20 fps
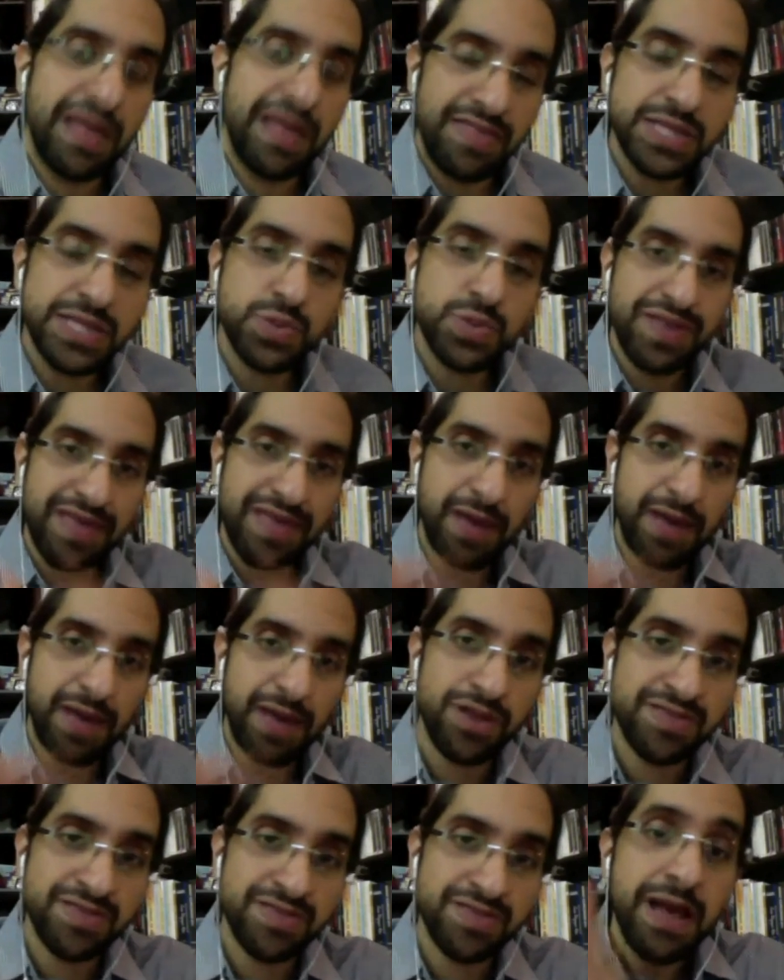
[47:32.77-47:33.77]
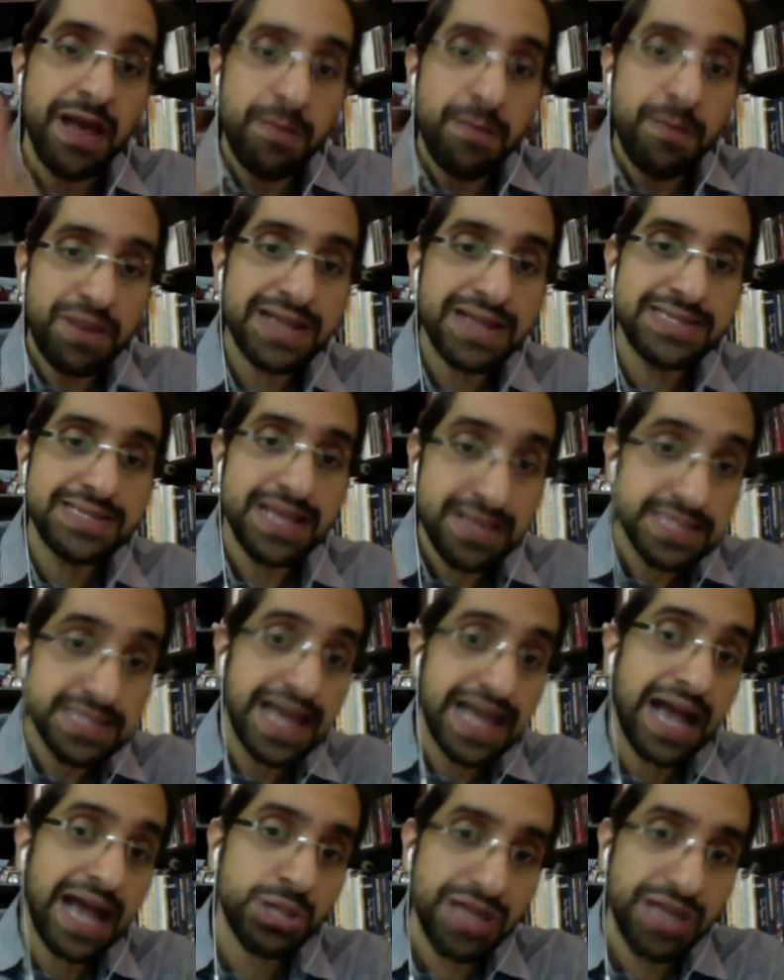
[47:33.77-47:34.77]
That's why they appoint him. Plus, it is
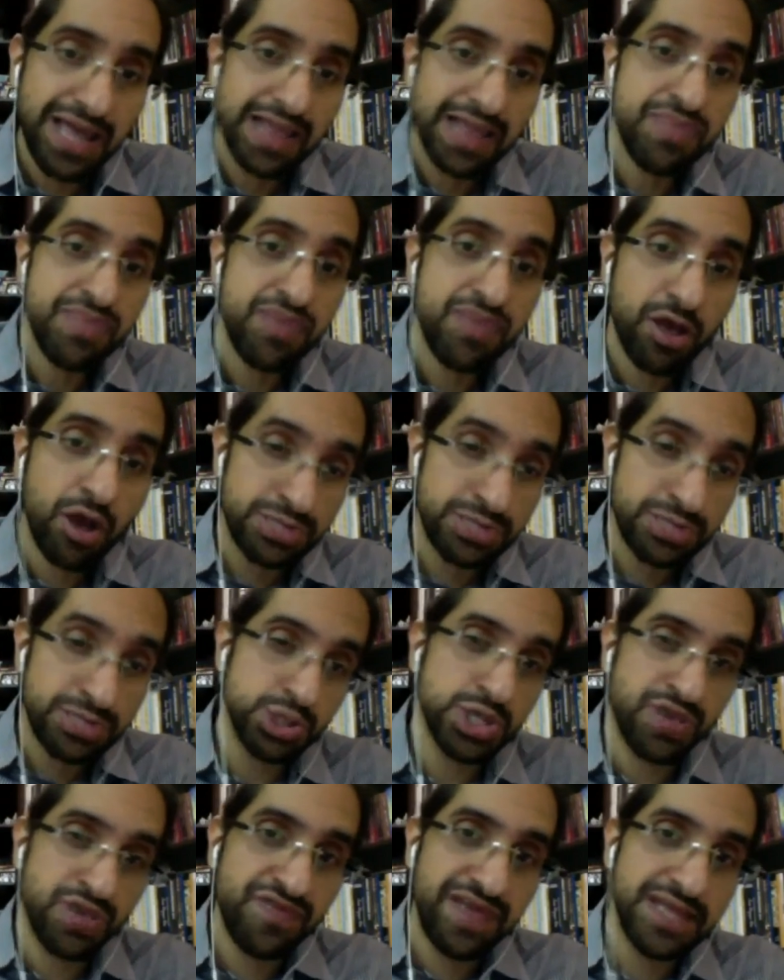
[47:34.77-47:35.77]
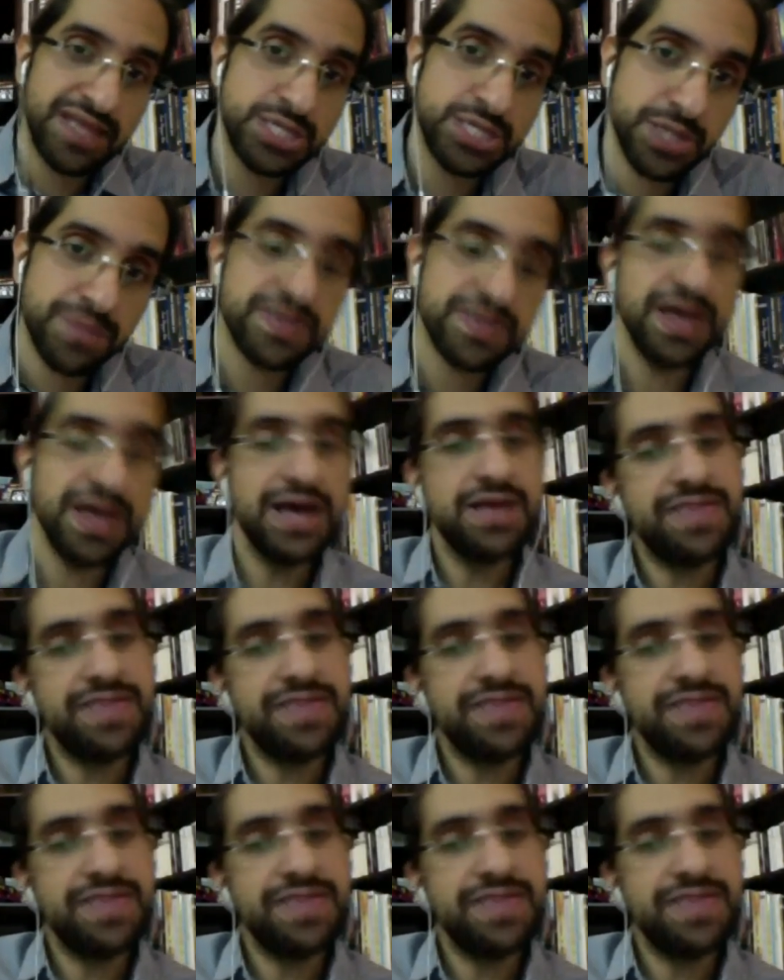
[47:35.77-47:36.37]
actually in the Constitution of Egypt